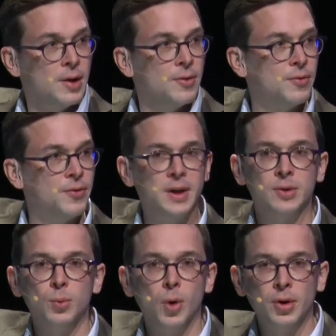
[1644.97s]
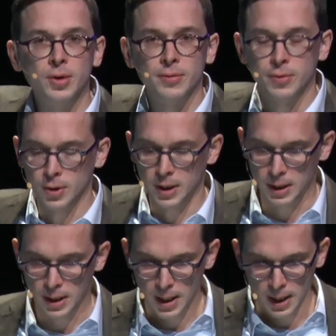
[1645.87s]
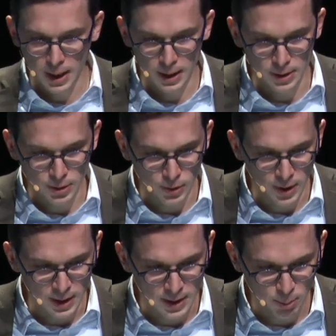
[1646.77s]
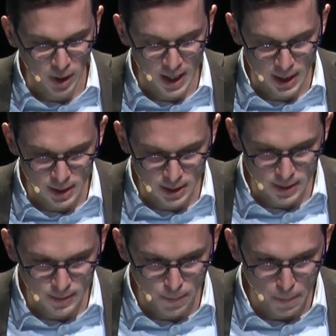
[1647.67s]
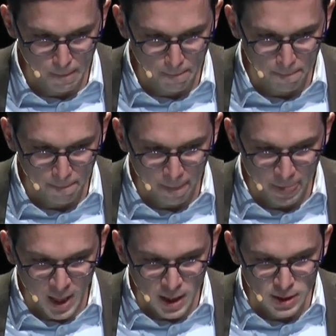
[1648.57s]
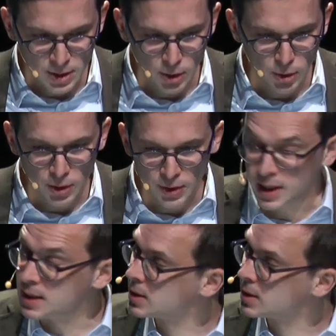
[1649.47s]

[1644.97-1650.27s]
fit wonderfully into these plates. So these